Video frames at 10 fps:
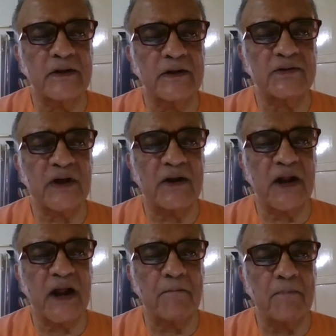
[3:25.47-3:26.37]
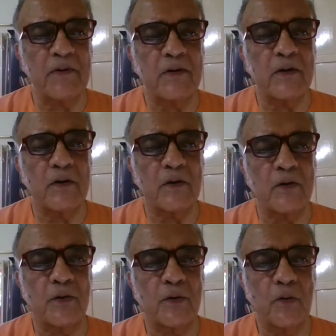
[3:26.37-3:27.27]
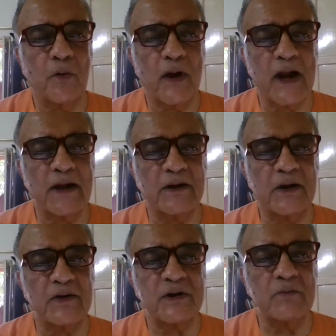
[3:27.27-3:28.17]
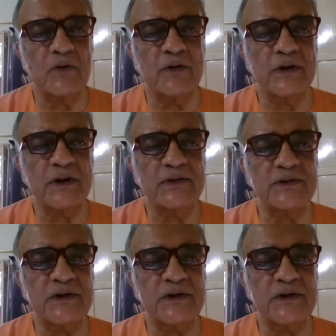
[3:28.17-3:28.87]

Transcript: this attempt to look at Krishnamurti's